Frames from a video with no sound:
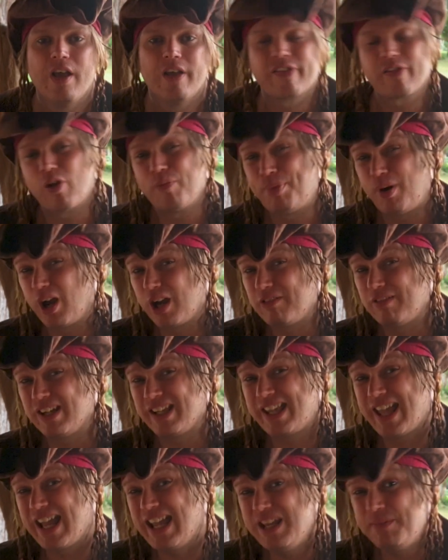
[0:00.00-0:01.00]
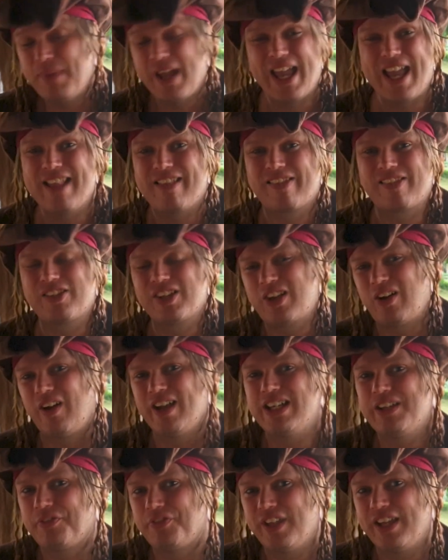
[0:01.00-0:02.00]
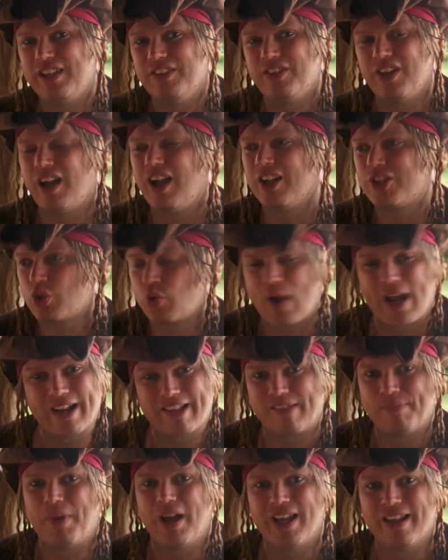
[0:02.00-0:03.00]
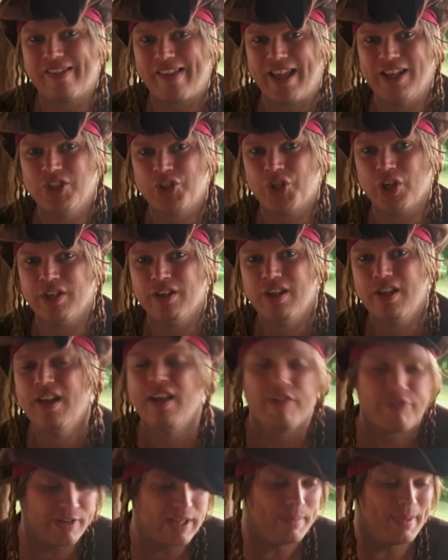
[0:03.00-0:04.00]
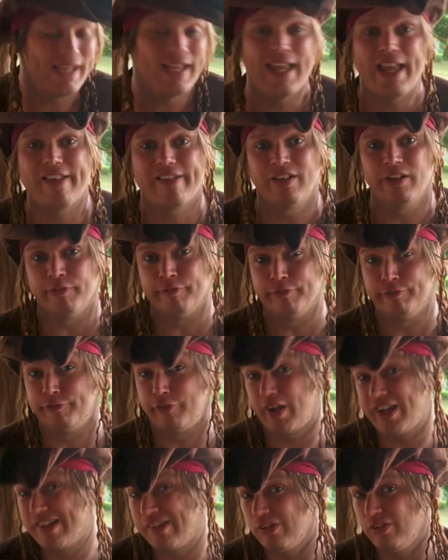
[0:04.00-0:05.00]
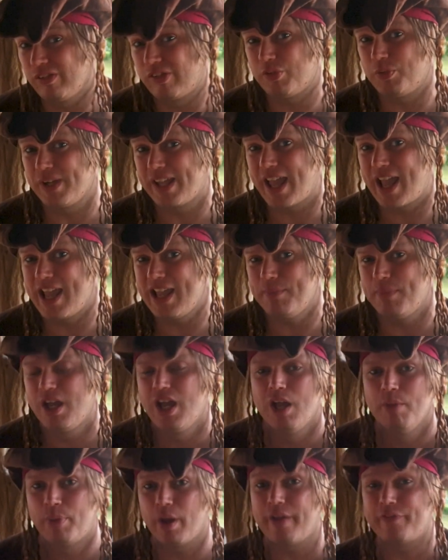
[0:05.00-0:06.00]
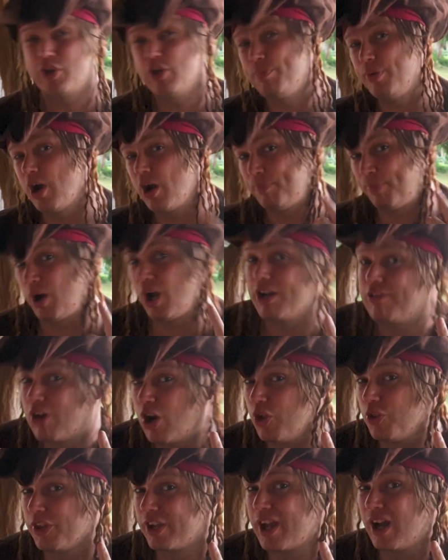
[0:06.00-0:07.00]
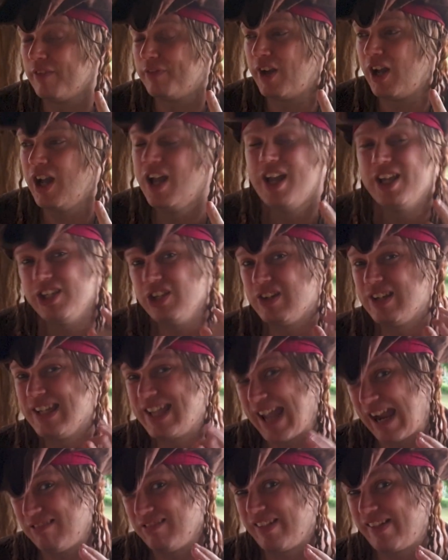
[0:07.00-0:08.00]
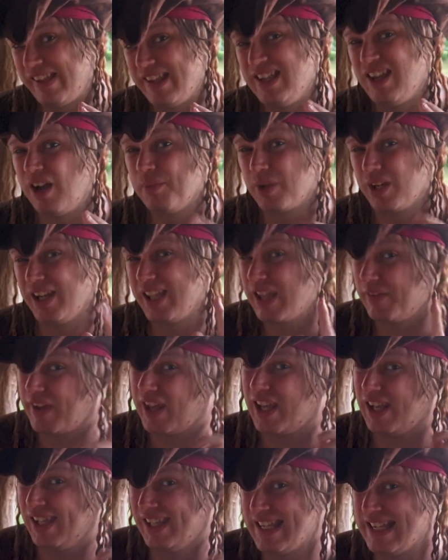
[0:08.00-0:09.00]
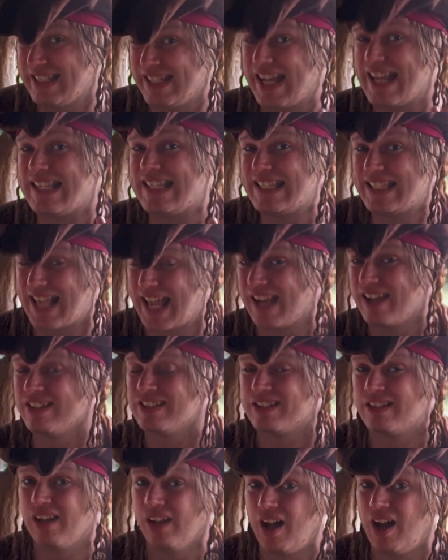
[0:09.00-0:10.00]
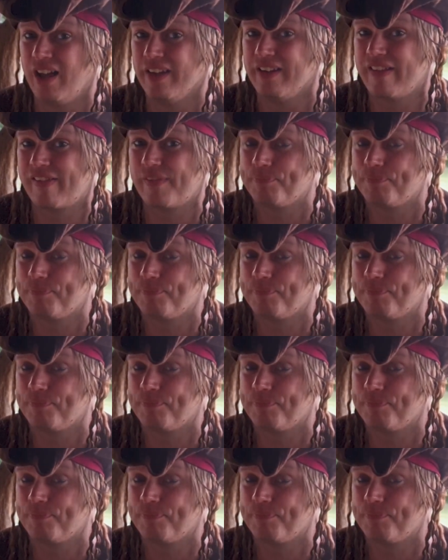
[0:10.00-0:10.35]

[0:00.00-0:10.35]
So a pirate game, it's the kind of thing that attracts my attention. Theming isn't vital to a game, but if you put a pirate on the cover, you can guarantee I'm going to give it at least a second glance.